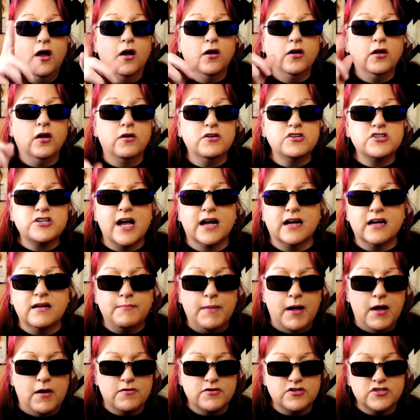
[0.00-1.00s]
Go check them
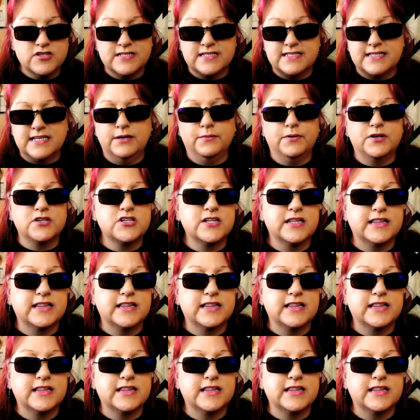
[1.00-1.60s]
out. Just see what you